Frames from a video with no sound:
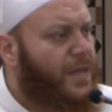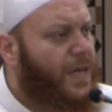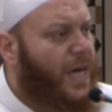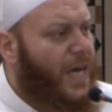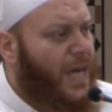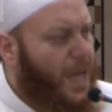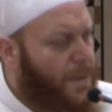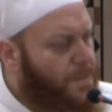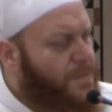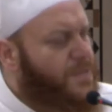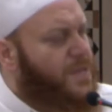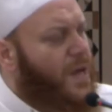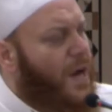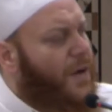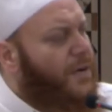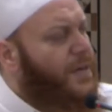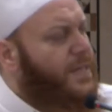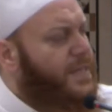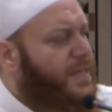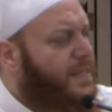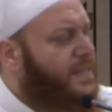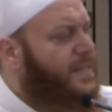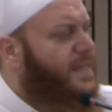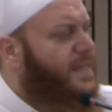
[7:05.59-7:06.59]
And I'm
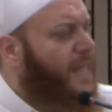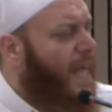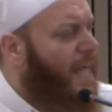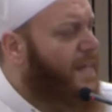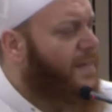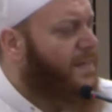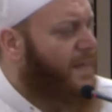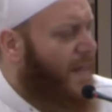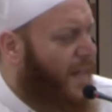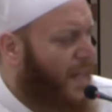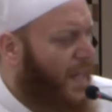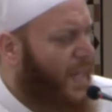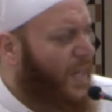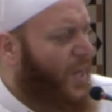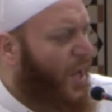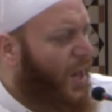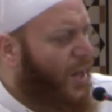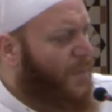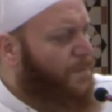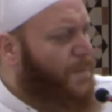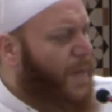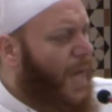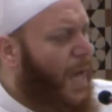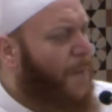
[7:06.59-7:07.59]
sorry to say that, and
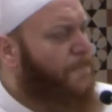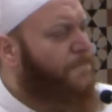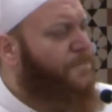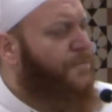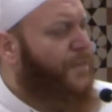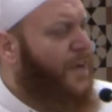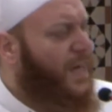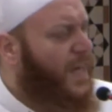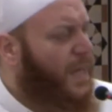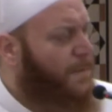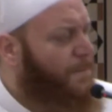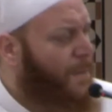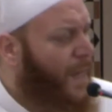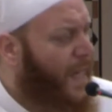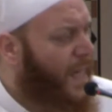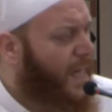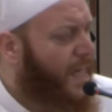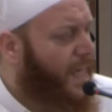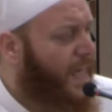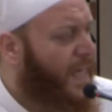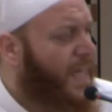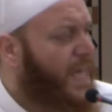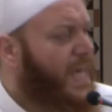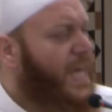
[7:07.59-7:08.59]
I'll be upfront about
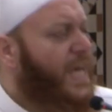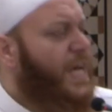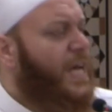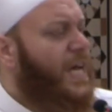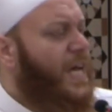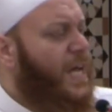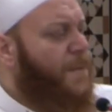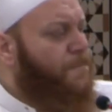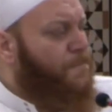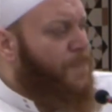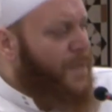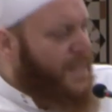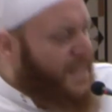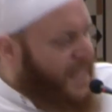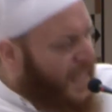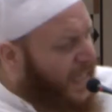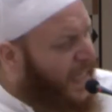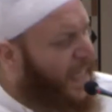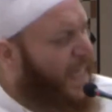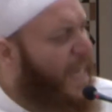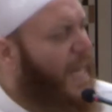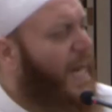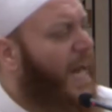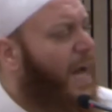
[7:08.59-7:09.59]
it, in
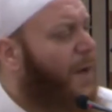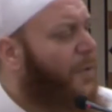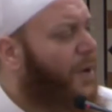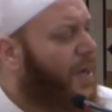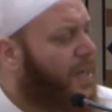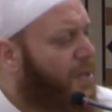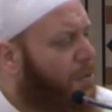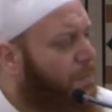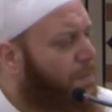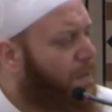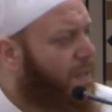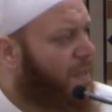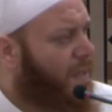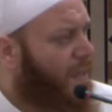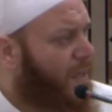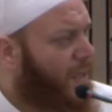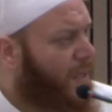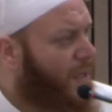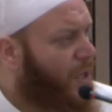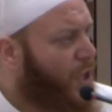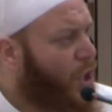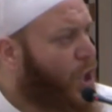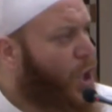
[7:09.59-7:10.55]
particular in our community.